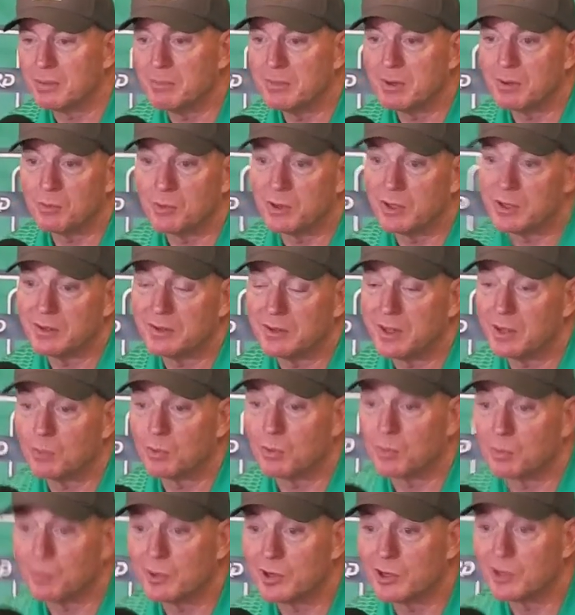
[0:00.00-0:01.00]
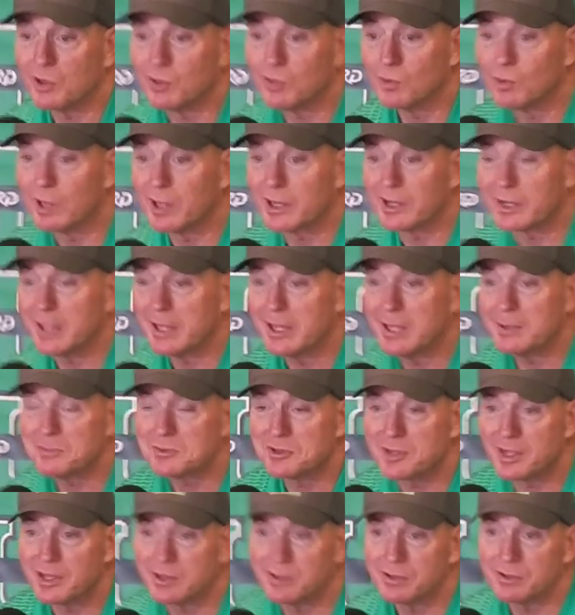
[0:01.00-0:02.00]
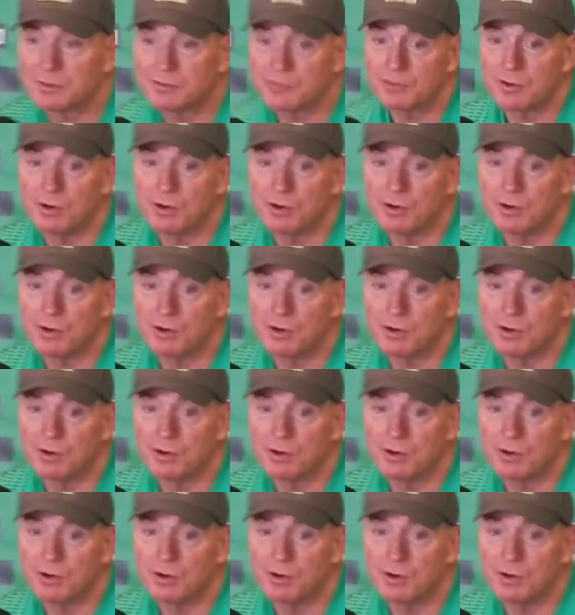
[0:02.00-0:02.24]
I remember they weren't winning a whole lot of games down there